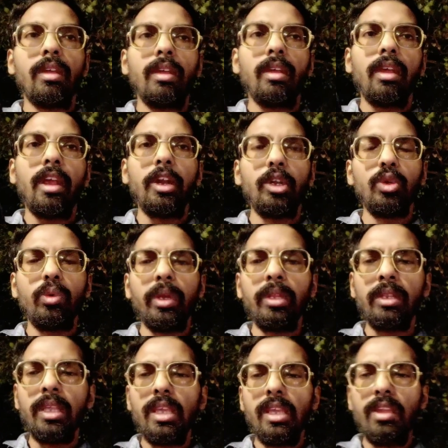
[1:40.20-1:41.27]
And during
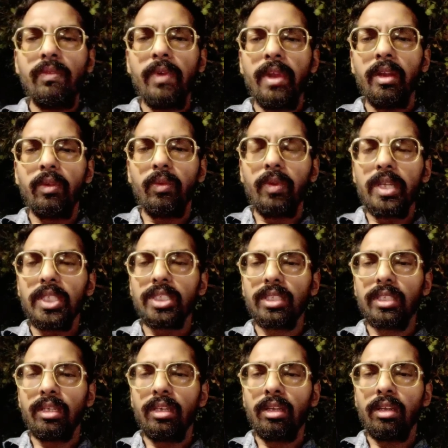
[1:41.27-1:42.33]
the event
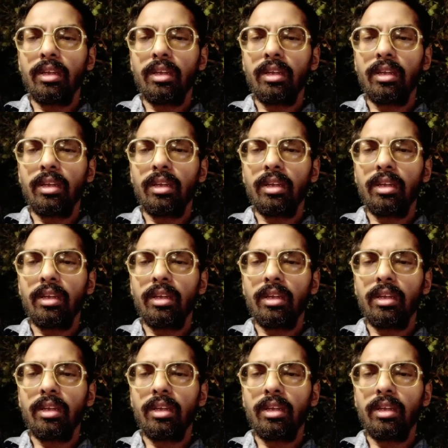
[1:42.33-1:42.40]
duration,